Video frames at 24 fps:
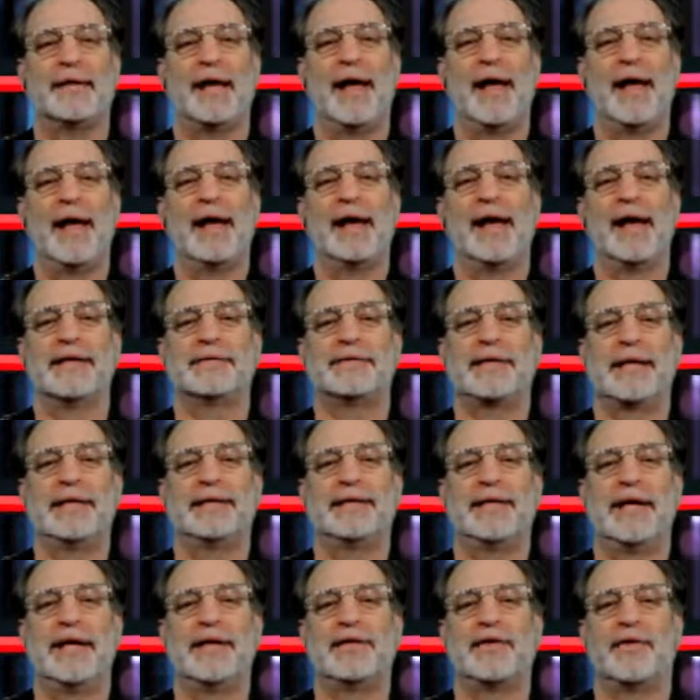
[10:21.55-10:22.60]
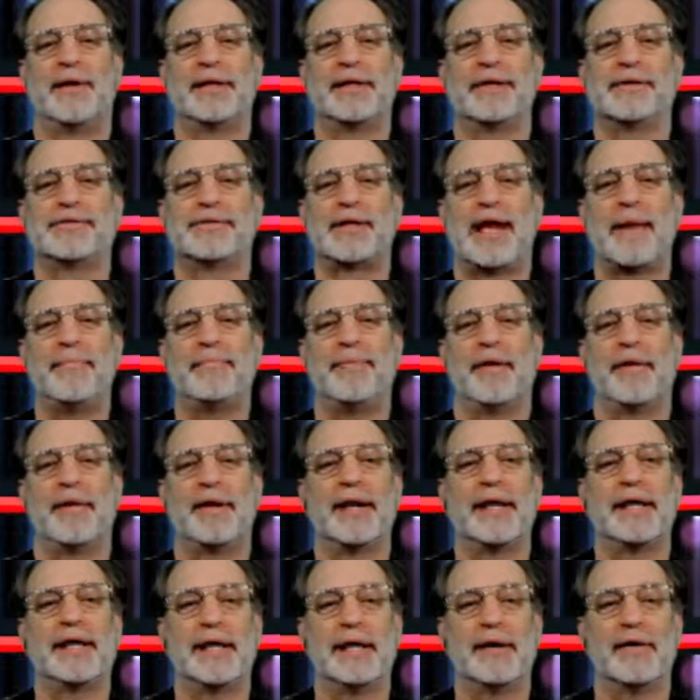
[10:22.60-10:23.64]
as they did during the same period a
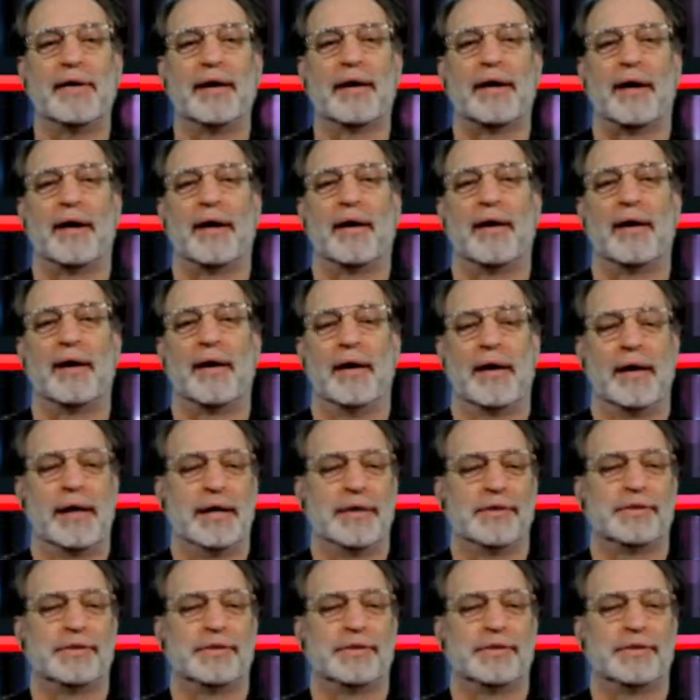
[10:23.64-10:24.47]
year ago. So